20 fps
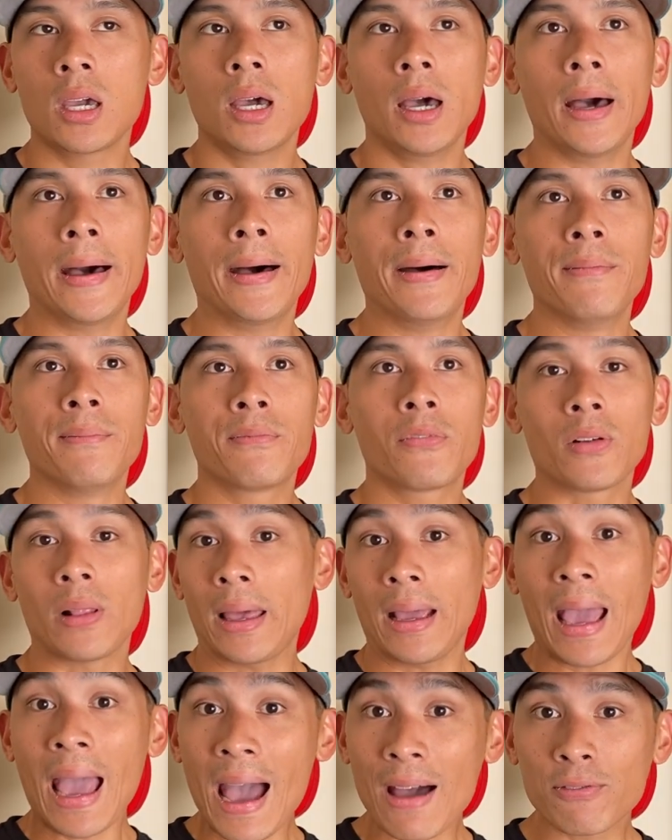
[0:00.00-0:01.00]
Um, for
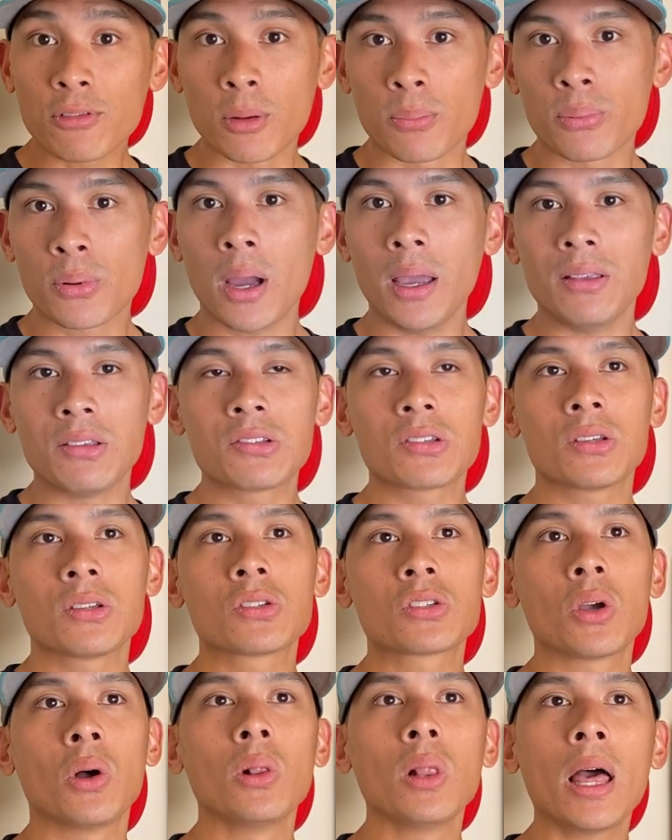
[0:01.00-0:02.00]
like half the price.
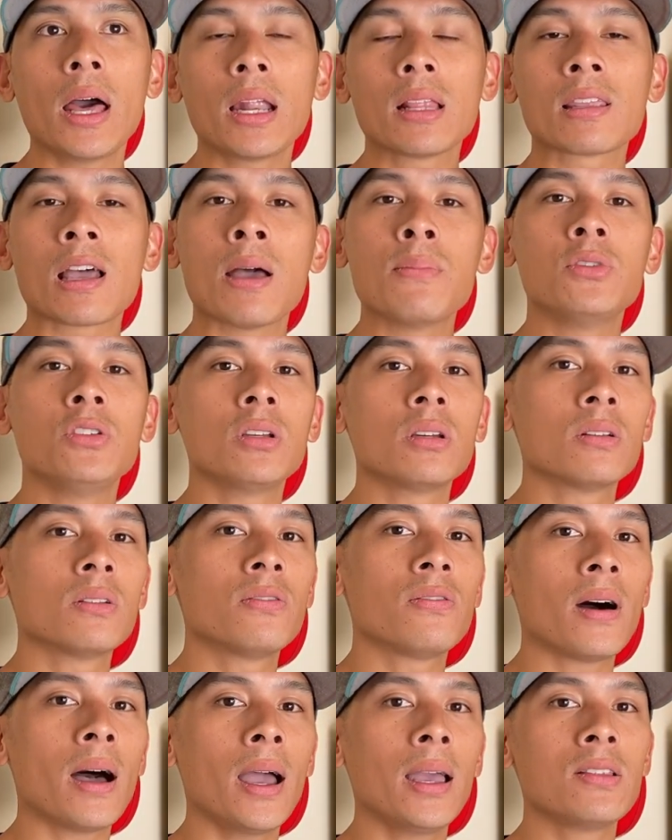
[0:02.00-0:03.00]
So a lot of times you can
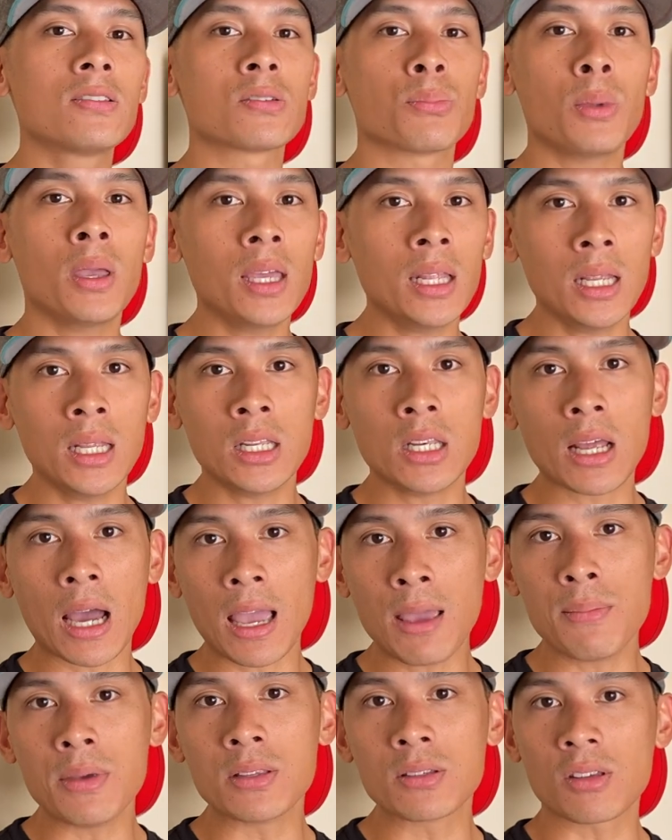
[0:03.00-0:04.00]
find some hidden
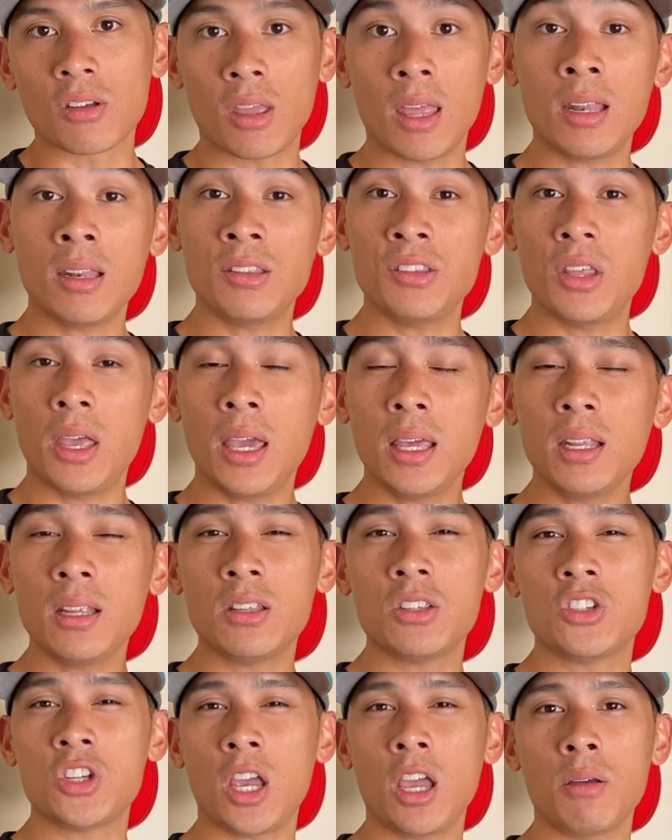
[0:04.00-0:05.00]
diamonds or hidden,
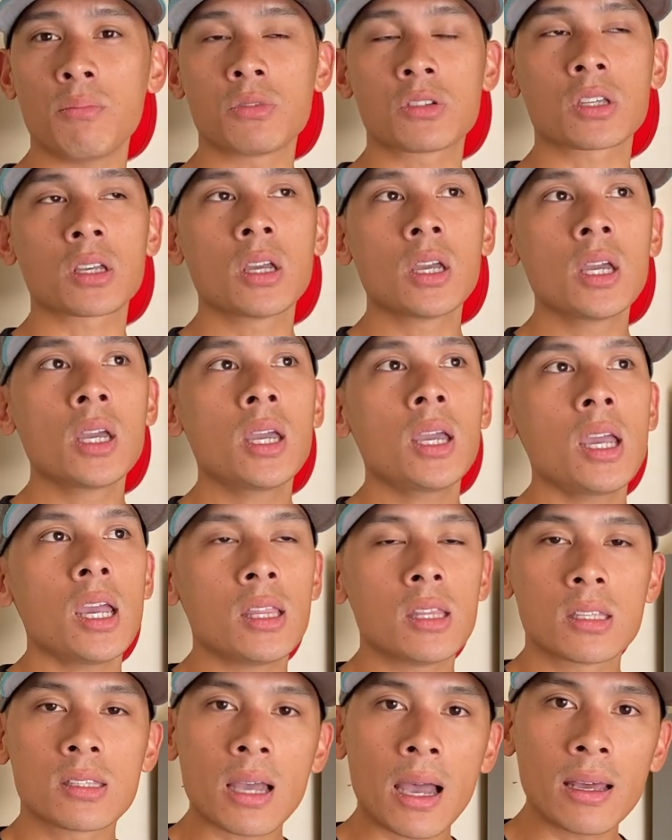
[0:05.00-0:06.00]
hidden gems in
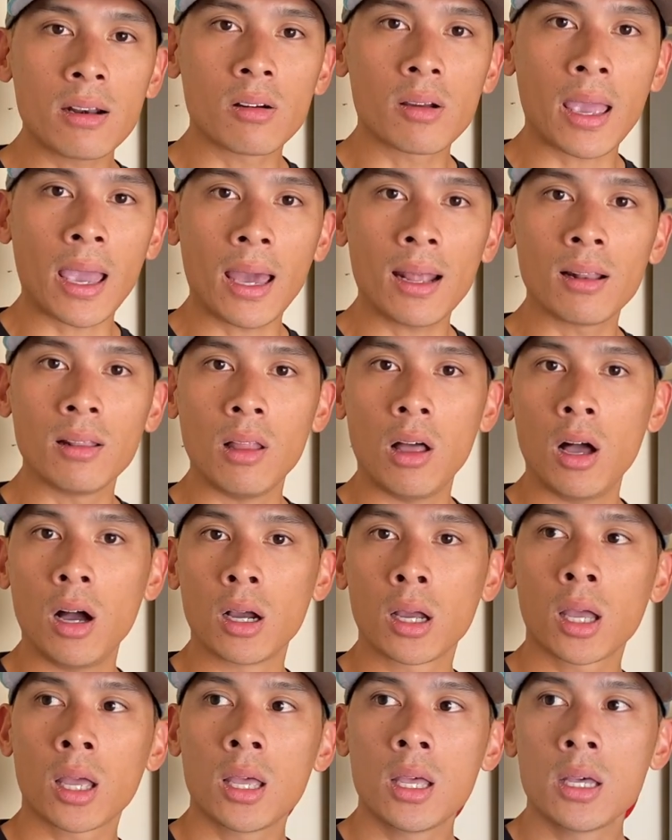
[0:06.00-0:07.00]
the title
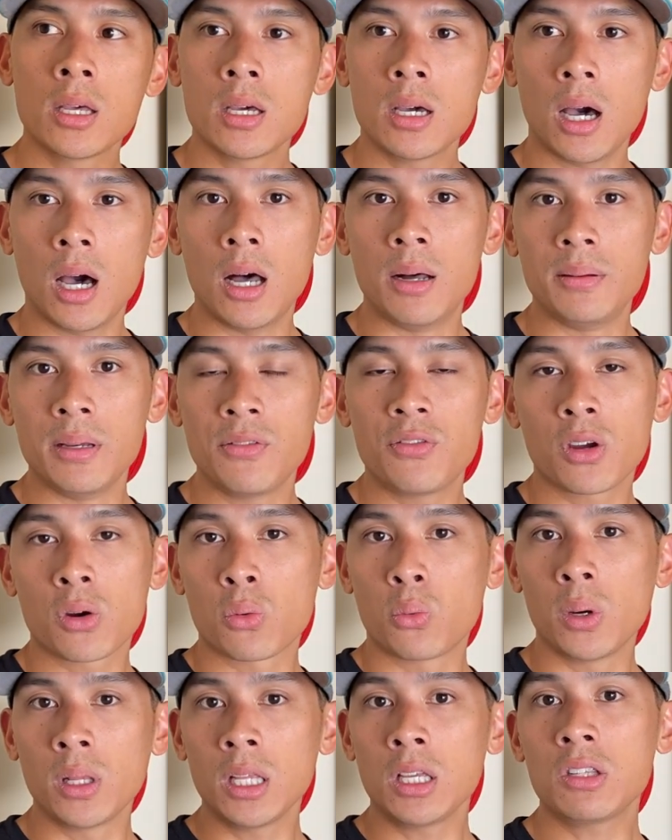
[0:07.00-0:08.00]
catalog uh, if you're
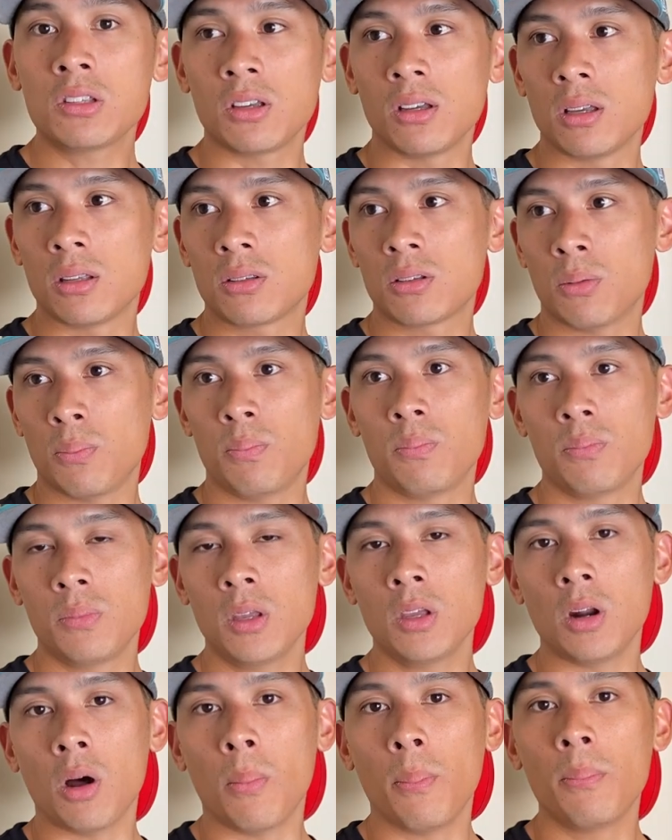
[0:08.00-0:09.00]
willing to, to you
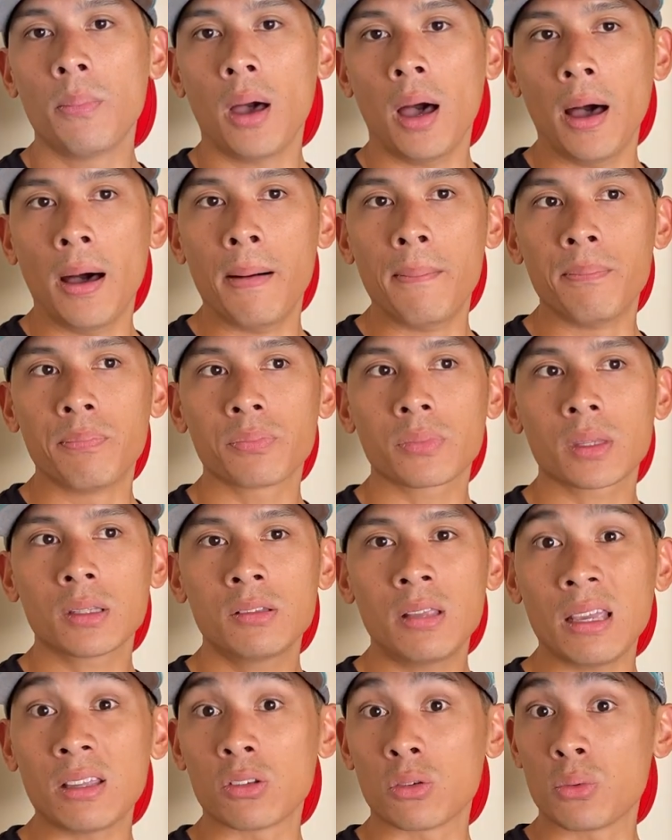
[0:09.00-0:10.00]
know, um,
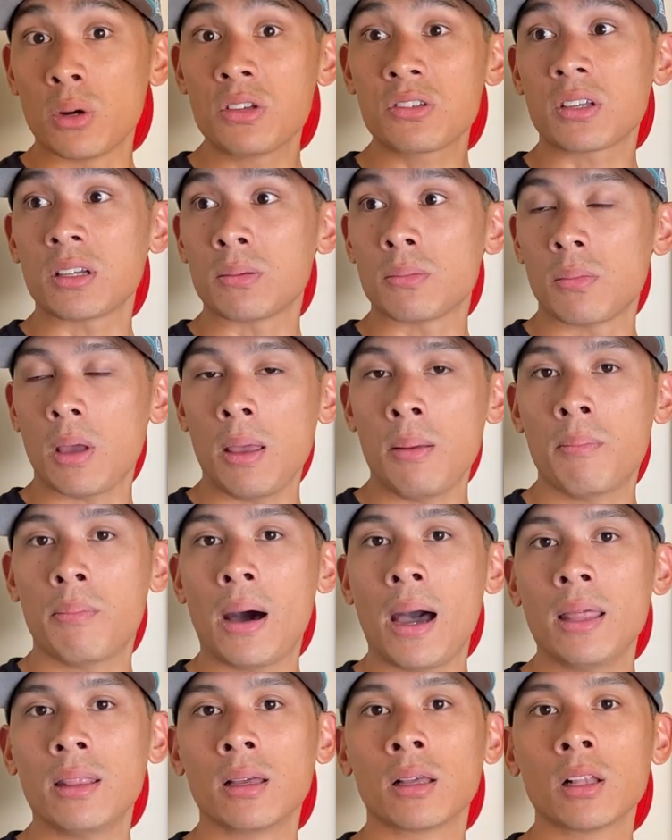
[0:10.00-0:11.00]
take the risk and, and
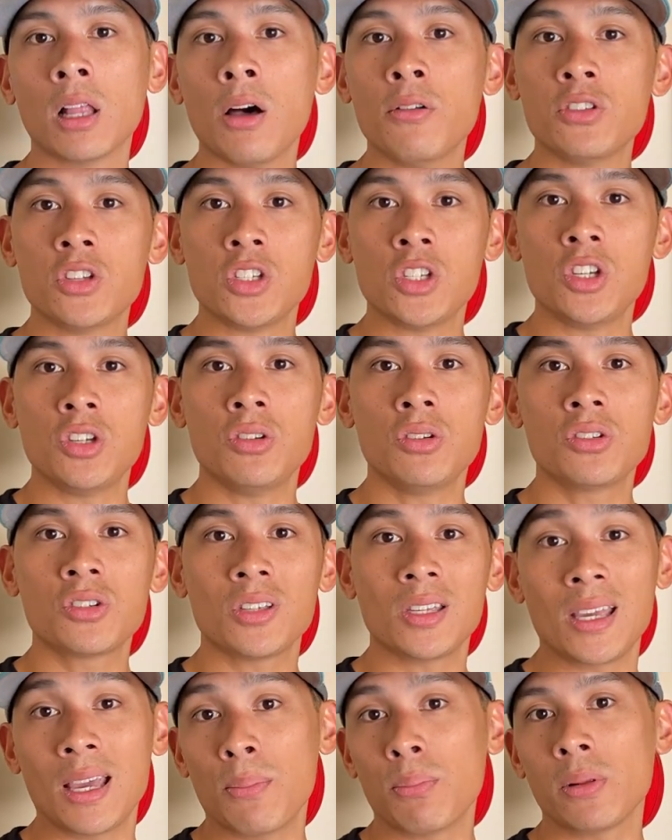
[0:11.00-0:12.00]
buy the gloves, and you usually
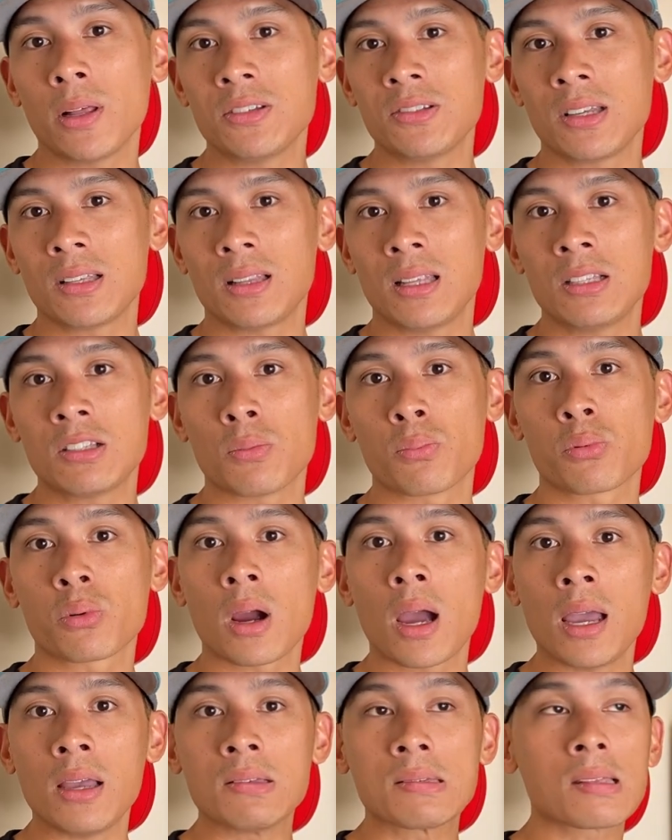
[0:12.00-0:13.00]
get pleasantly
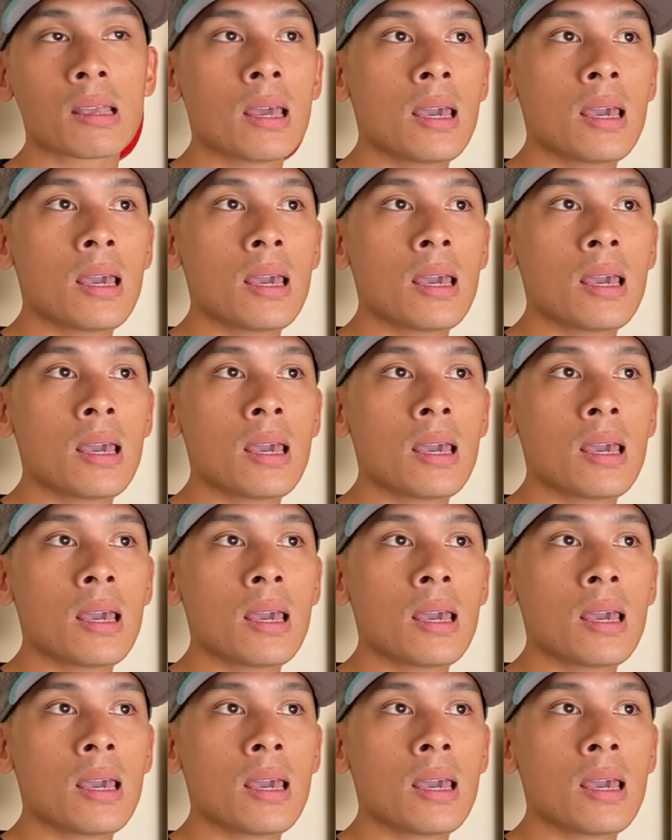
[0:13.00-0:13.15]
surprised.